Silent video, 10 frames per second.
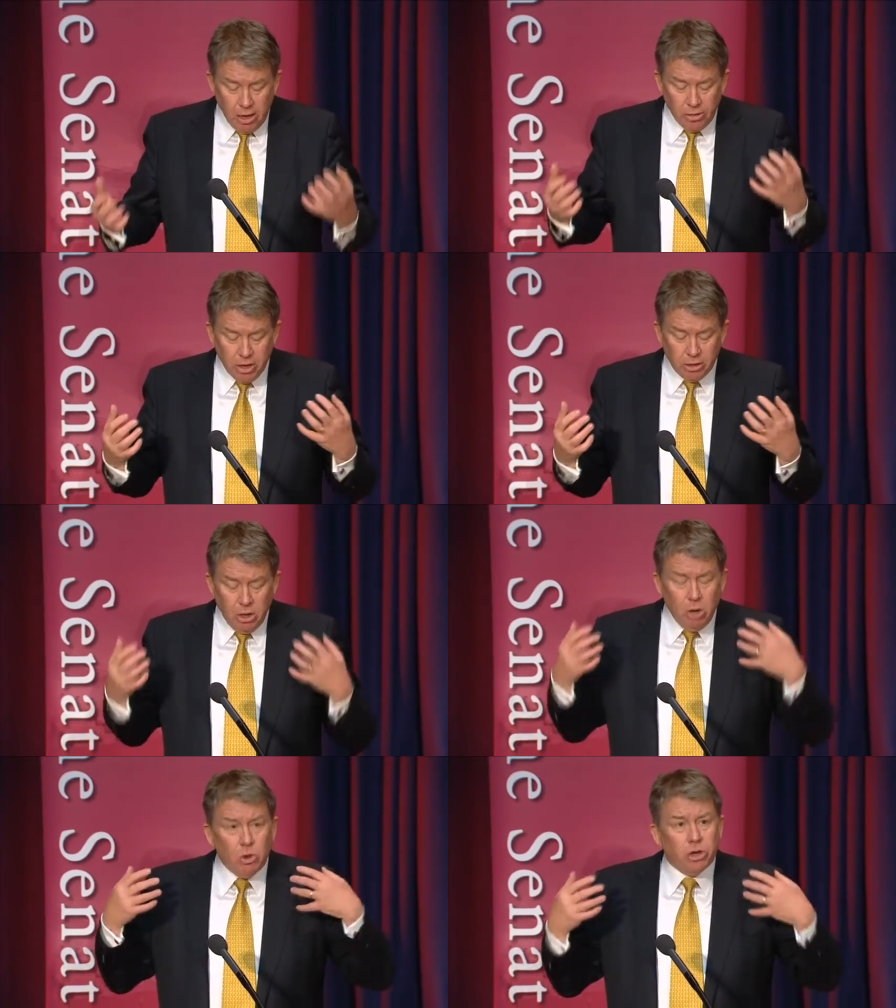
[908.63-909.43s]
that
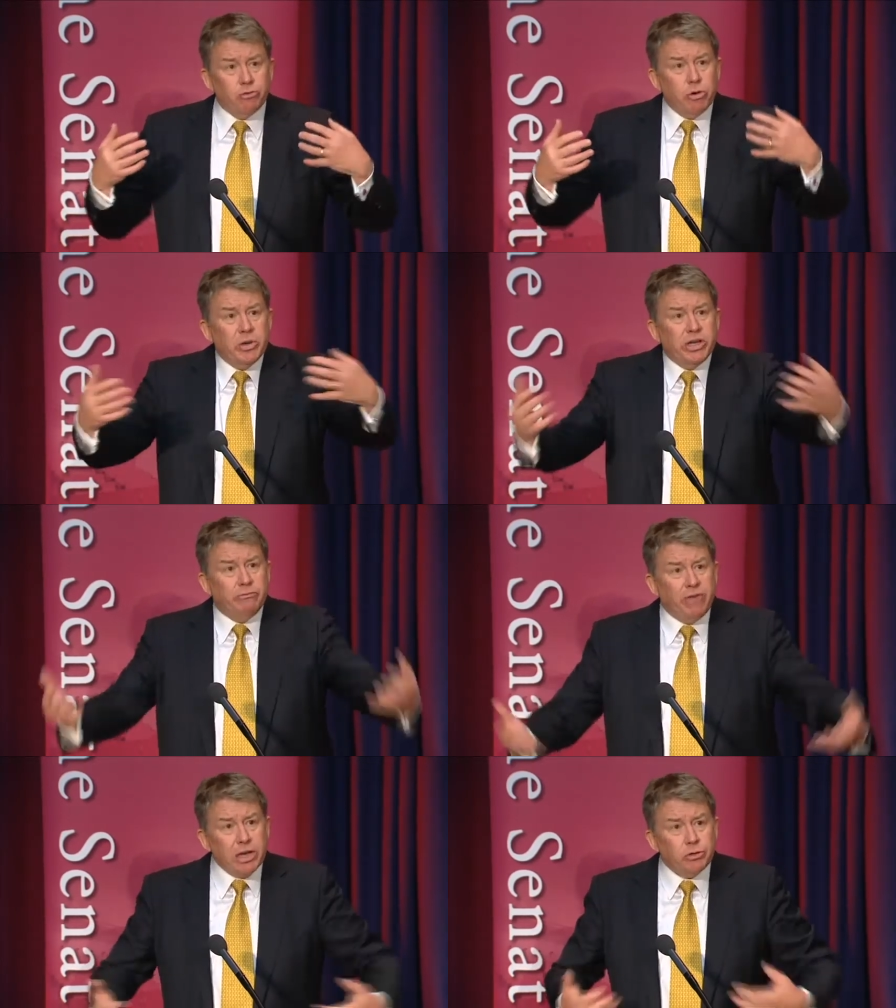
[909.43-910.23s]
were contributing
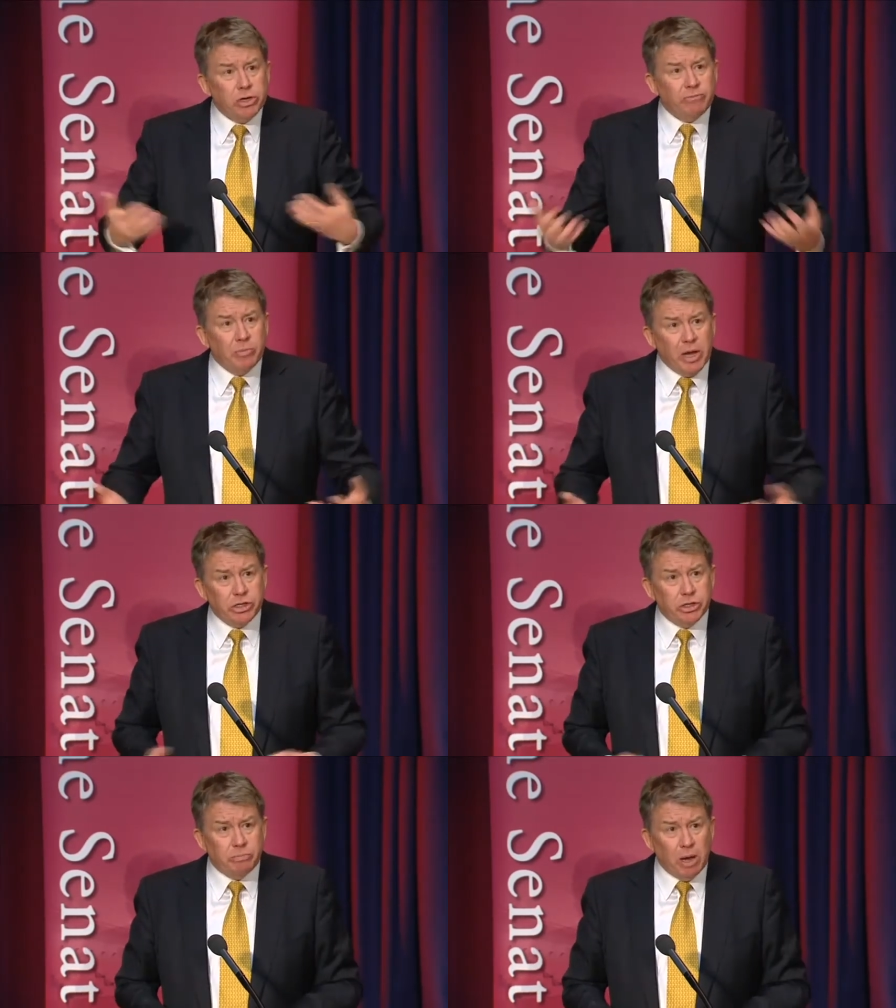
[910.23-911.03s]
factual
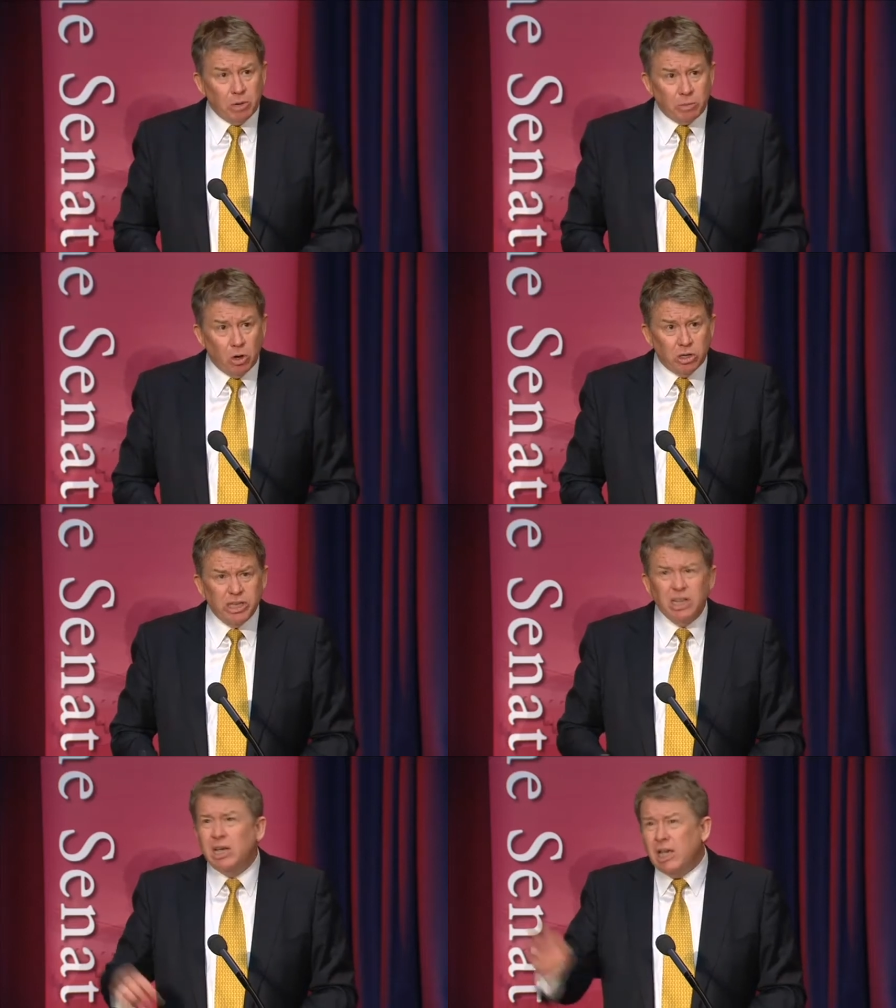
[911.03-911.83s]
information to public
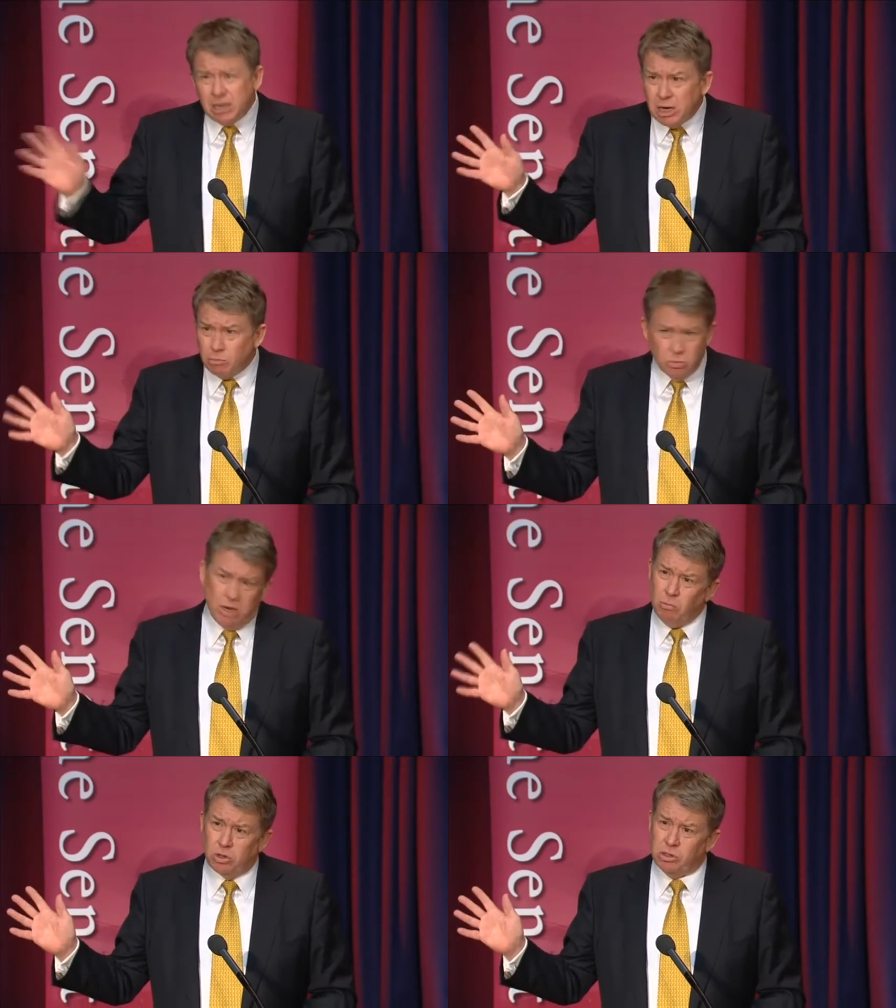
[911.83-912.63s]
policy. It, it,
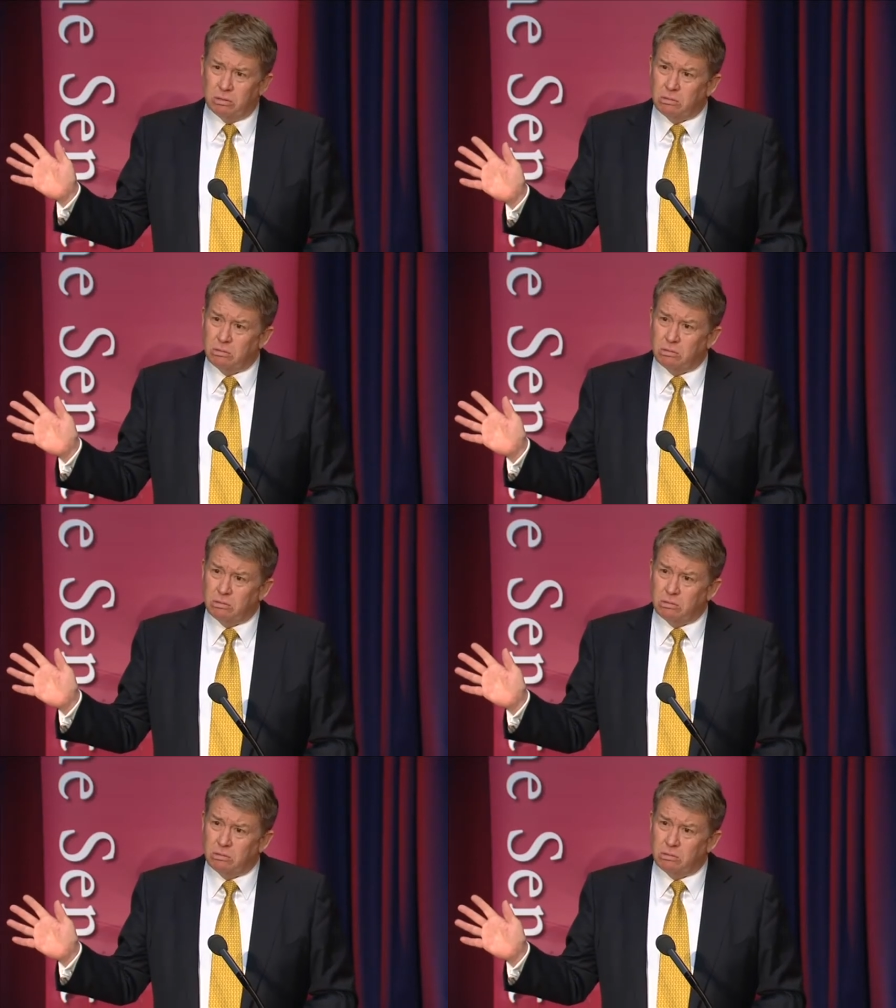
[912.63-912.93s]
it wasn't